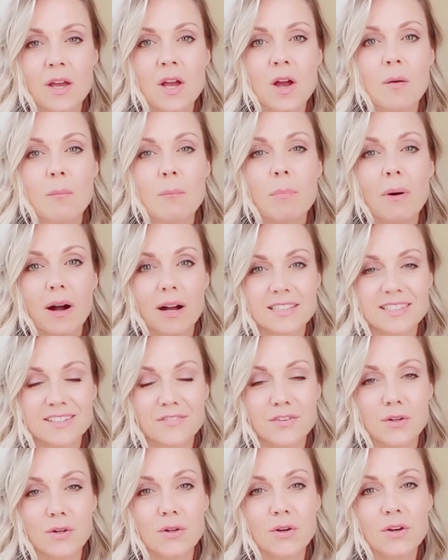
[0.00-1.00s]
But if
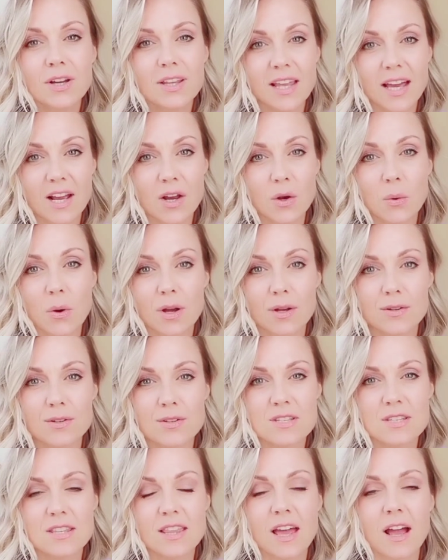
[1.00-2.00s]
you look at their
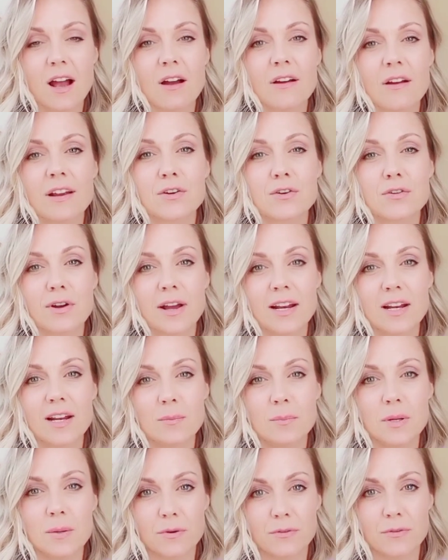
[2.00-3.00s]
quotes, they are
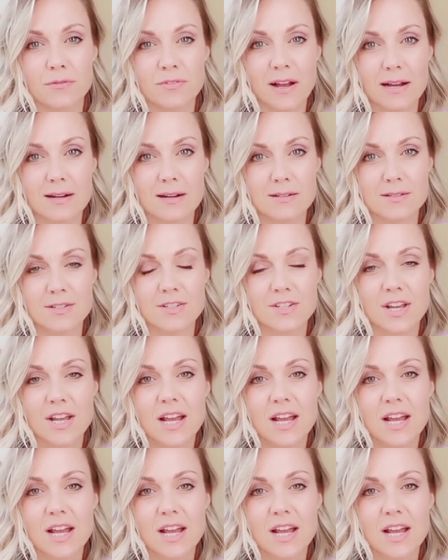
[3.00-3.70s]
incredibly profound,